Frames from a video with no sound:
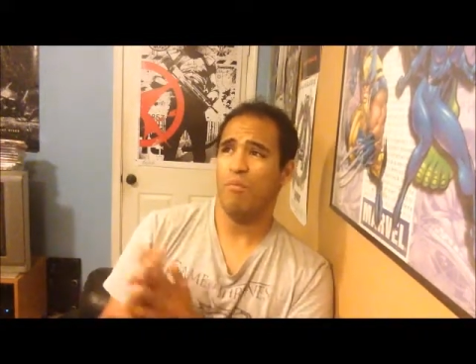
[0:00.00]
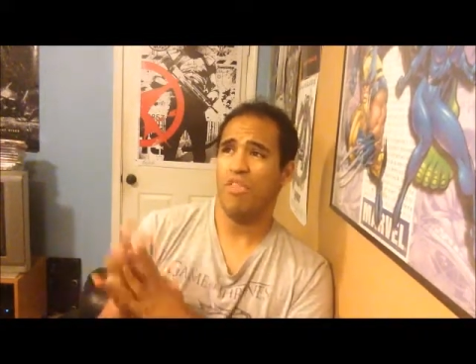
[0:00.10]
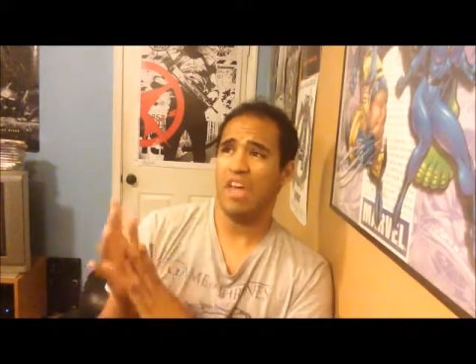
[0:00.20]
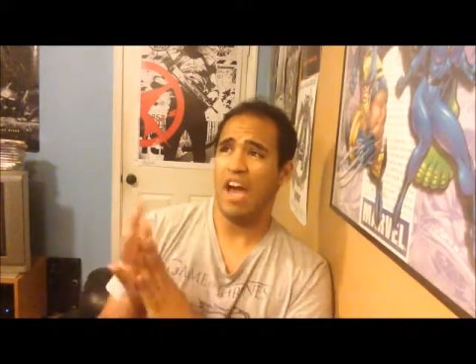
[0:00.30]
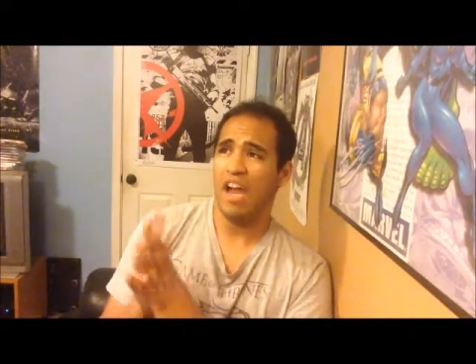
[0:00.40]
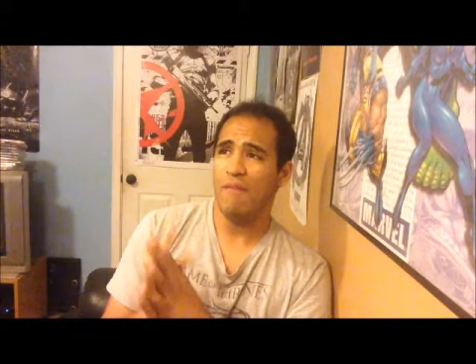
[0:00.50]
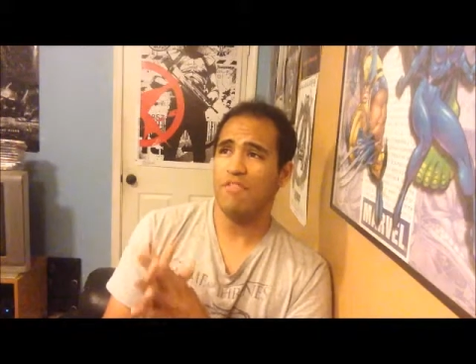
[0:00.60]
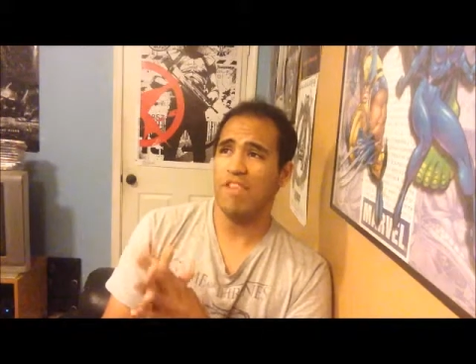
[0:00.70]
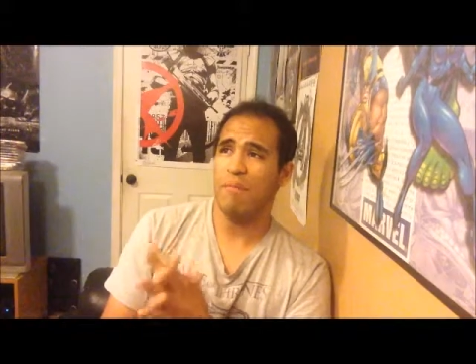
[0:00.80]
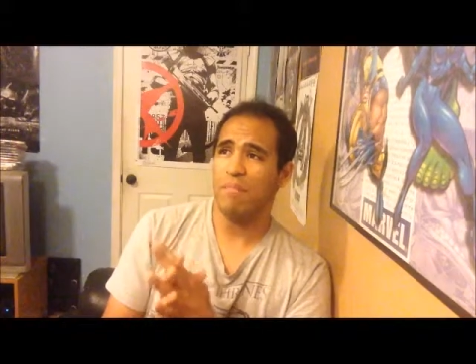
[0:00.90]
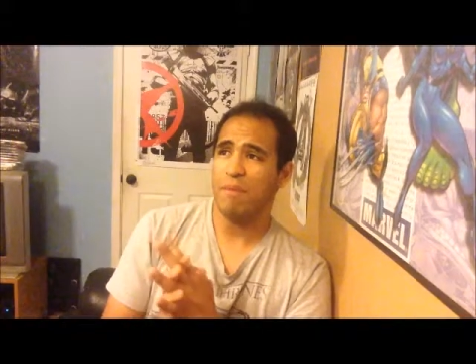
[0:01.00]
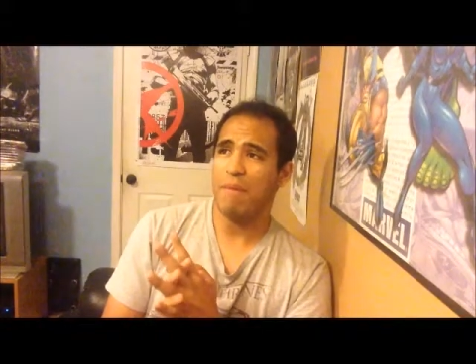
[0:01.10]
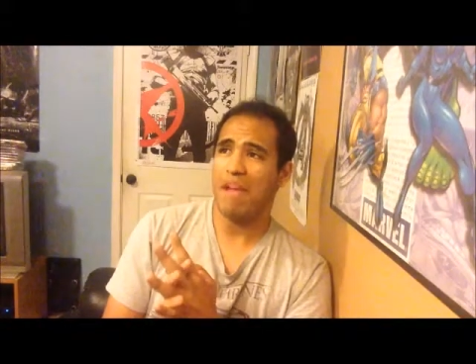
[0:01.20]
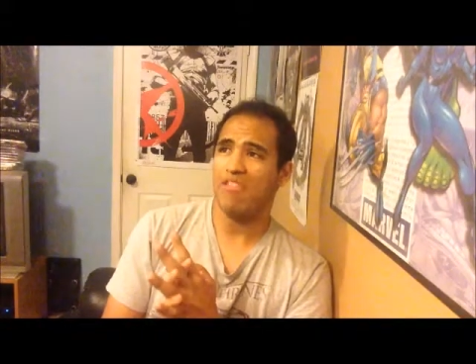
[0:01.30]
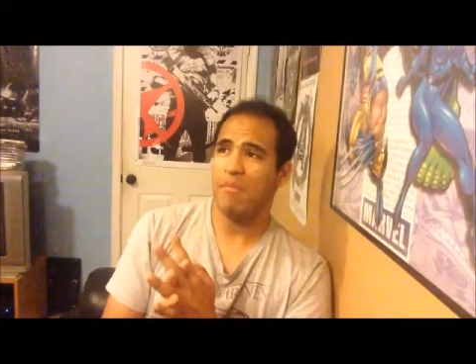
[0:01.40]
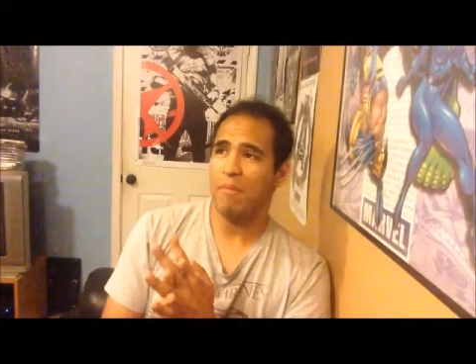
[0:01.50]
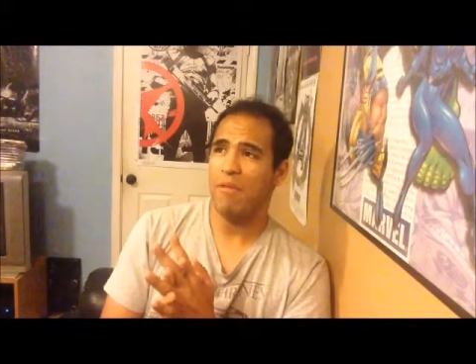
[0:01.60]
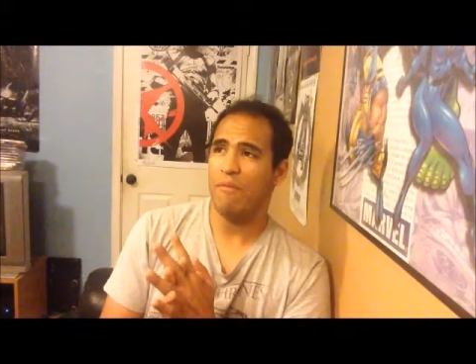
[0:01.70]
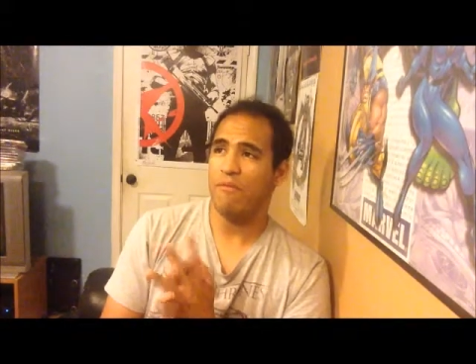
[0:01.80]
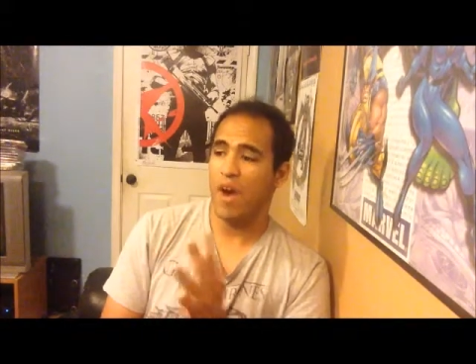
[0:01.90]
they kind of did bring back some of
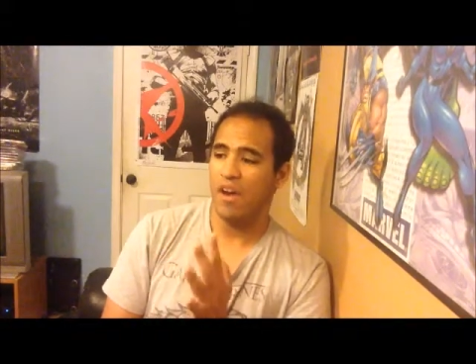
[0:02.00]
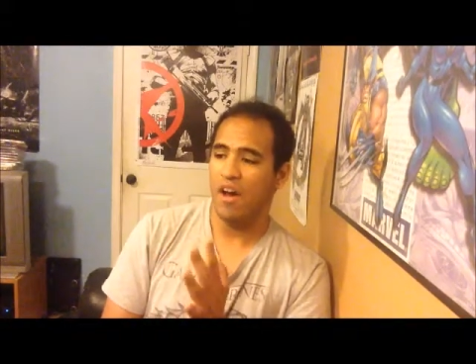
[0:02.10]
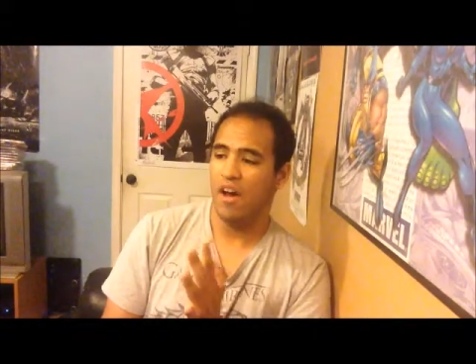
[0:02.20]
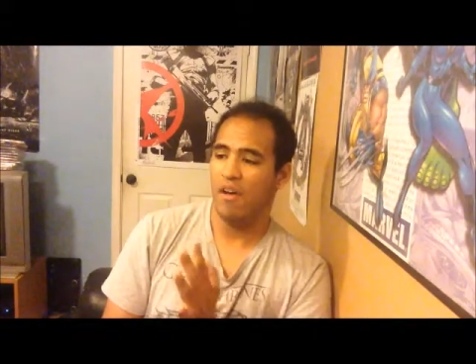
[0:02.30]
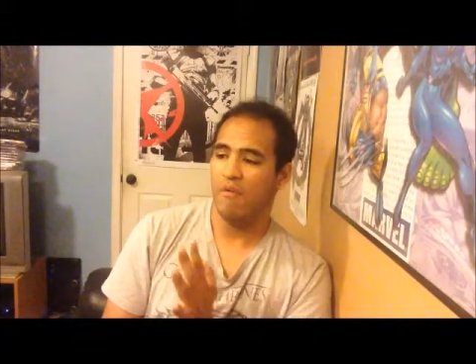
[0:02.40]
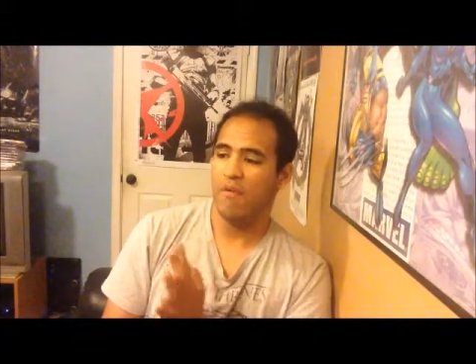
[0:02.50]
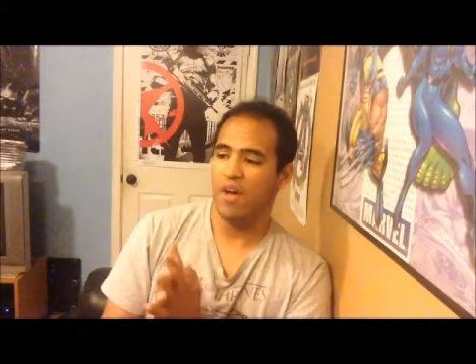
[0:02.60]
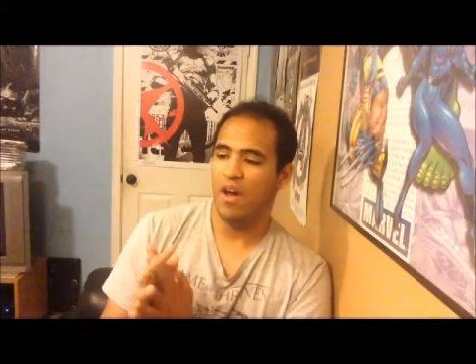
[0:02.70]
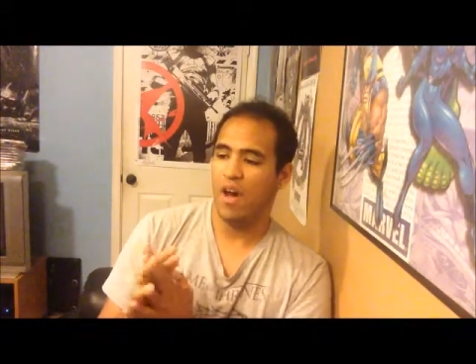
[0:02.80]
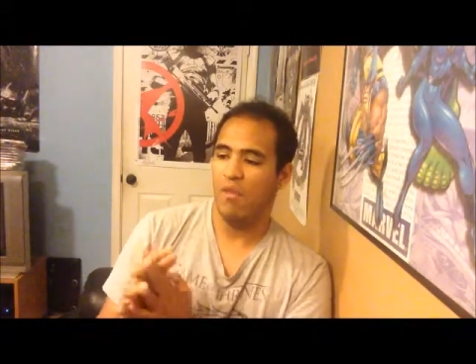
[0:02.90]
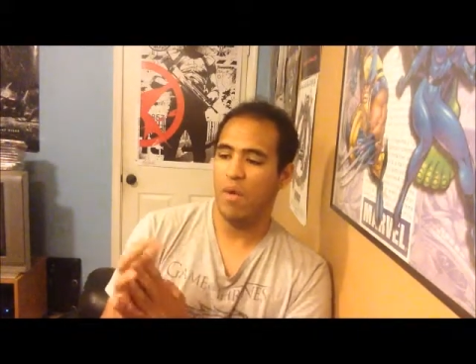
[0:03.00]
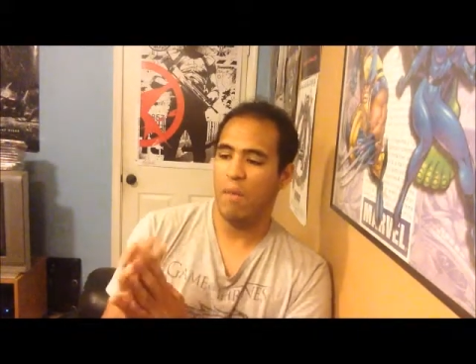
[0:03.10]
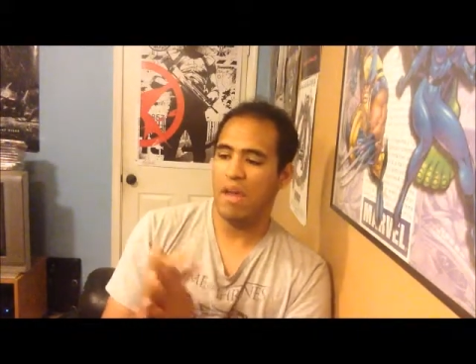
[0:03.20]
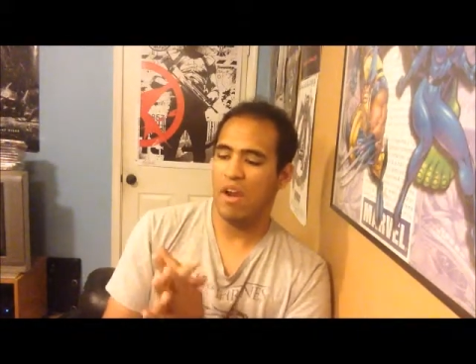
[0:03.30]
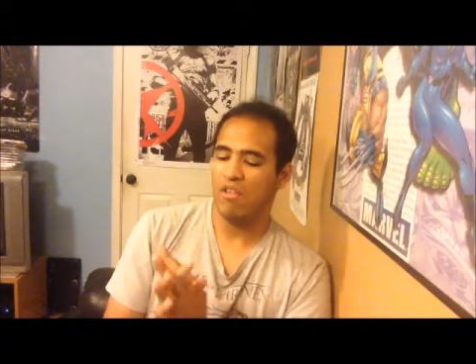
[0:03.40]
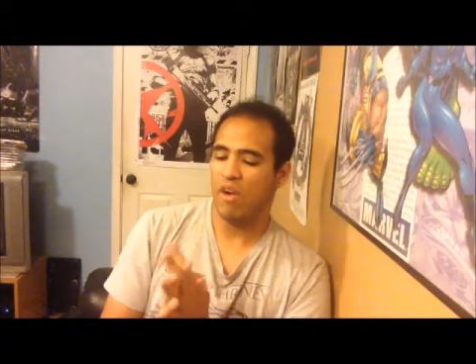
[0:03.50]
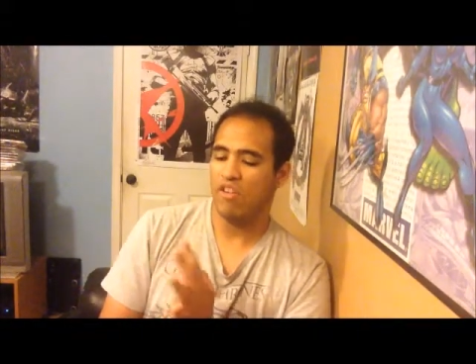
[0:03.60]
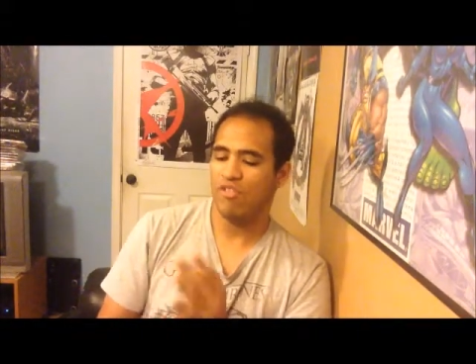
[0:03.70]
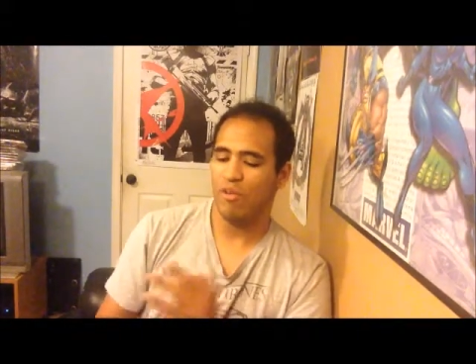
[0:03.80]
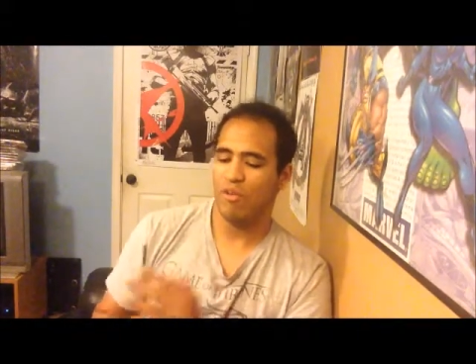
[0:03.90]
the fun of what made
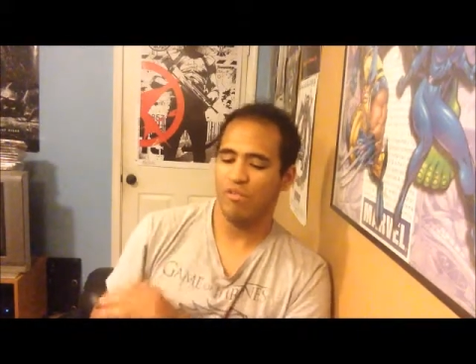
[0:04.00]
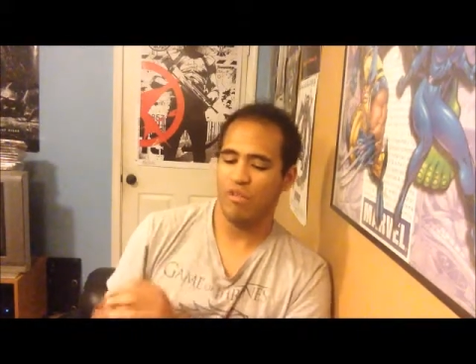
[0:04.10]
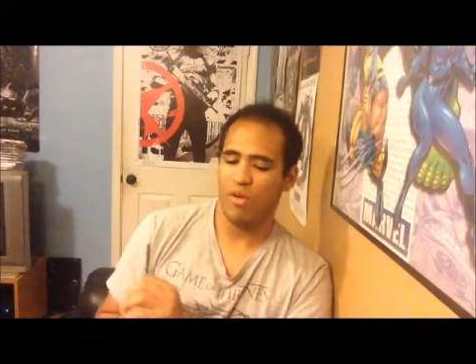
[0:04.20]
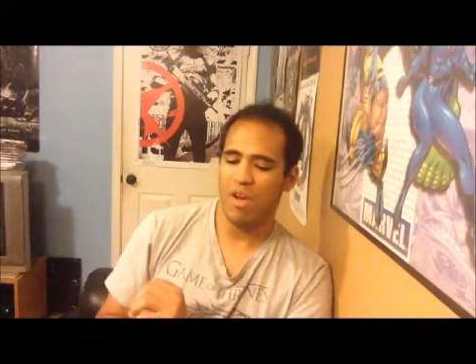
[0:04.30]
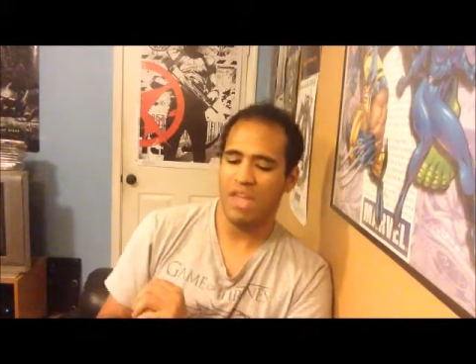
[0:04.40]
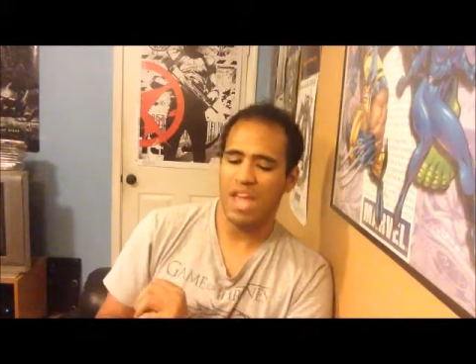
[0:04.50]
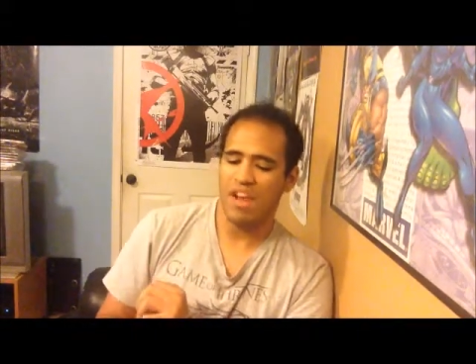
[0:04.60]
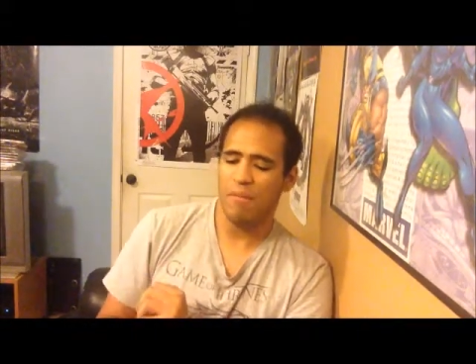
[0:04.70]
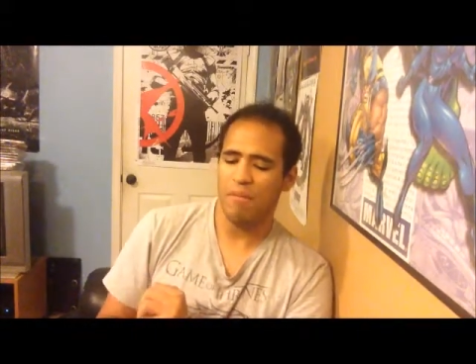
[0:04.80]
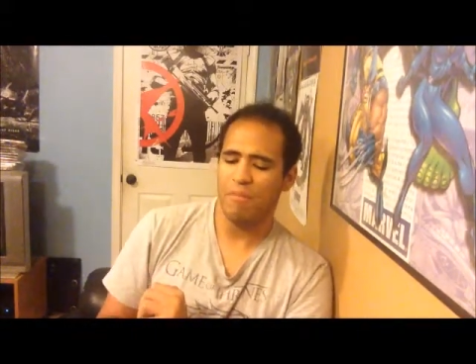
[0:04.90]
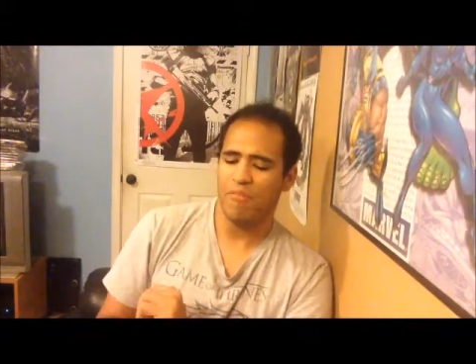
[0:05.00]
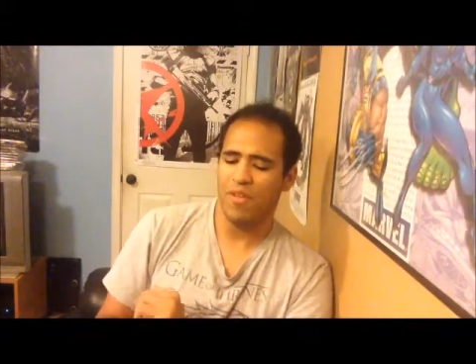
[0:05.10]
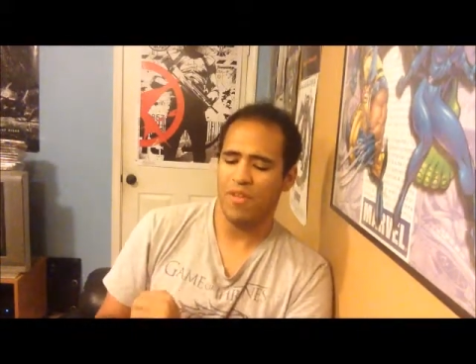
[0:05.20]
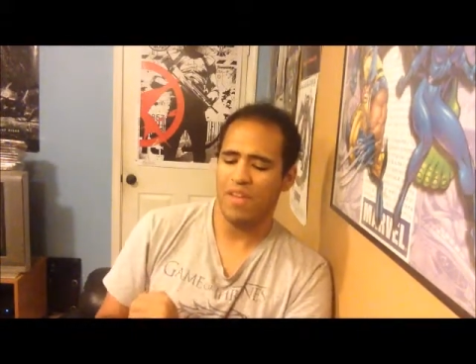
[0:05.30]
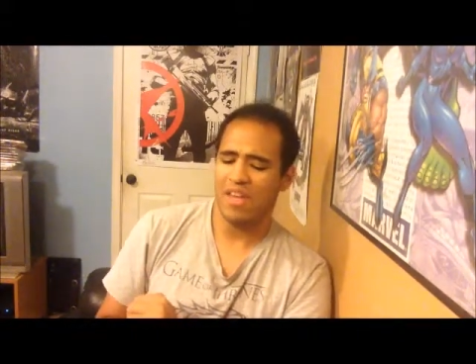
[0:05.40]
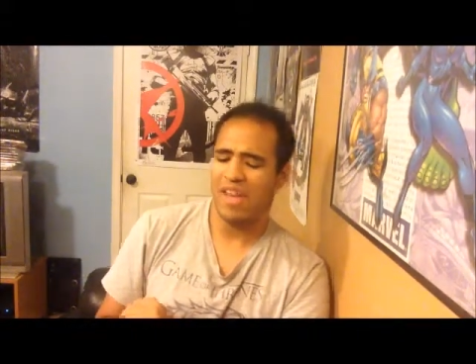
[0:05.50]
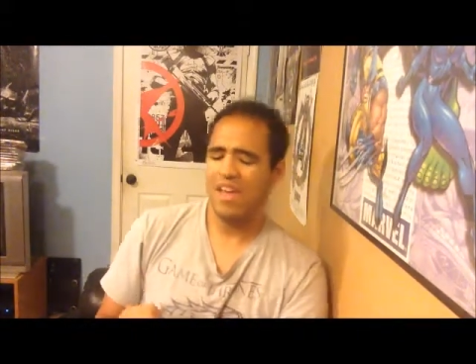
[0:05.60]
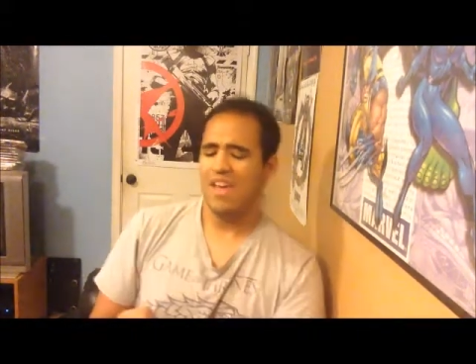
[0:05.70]
Entourage so great, you can't help but feel like